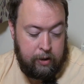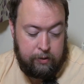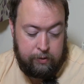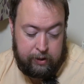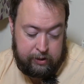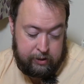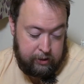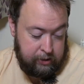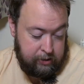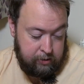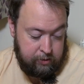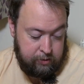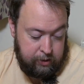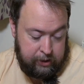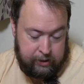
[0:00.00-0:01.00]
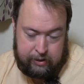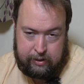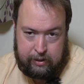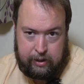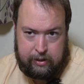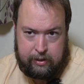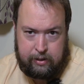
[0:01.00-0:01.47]
this little train
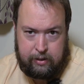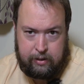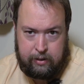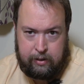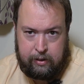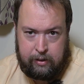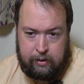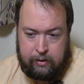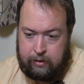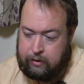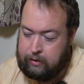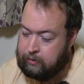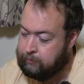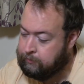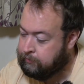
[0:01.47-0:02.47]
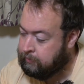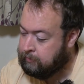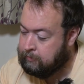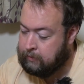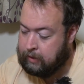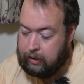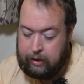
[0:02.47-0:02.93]
set,
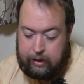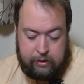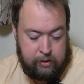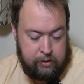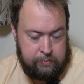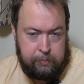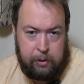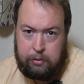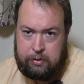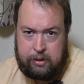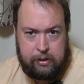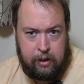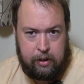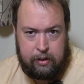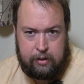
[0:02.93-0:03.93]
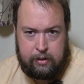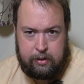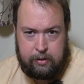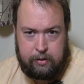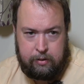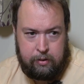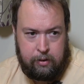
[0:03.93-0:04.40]
it's a small start,
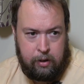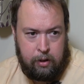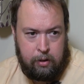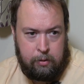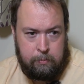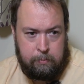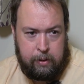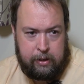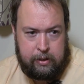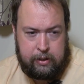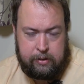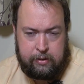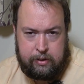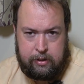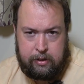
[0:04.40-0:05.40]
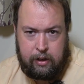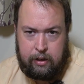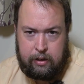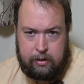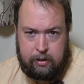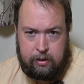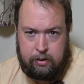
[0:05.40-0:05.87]
but it's a
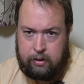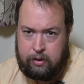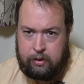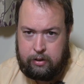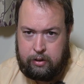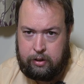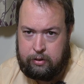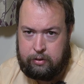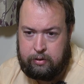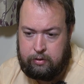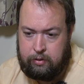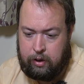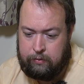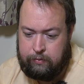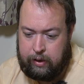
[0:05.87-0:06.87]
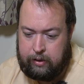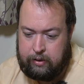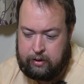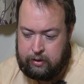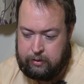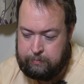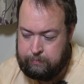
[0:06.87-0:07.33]
start on a new
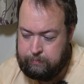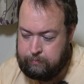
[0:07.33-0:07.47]
adventure.